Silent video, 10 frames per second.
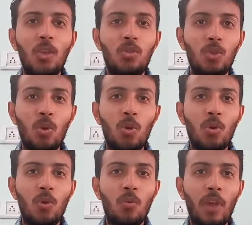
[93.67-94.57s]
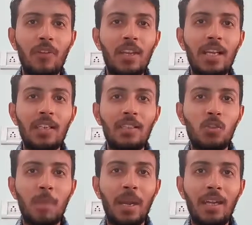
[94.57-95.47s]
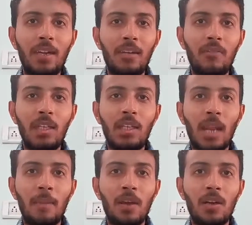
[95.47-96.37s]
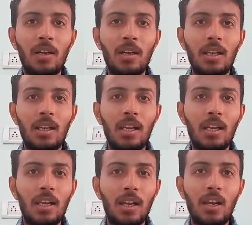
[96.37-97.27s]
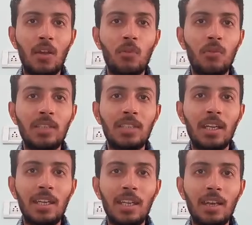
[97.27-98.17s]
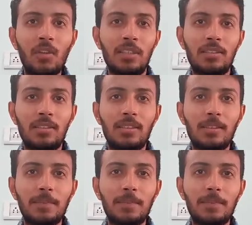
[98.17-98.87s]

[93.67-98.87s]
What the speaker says: so why we can't spend with time our loved ones and dear ones?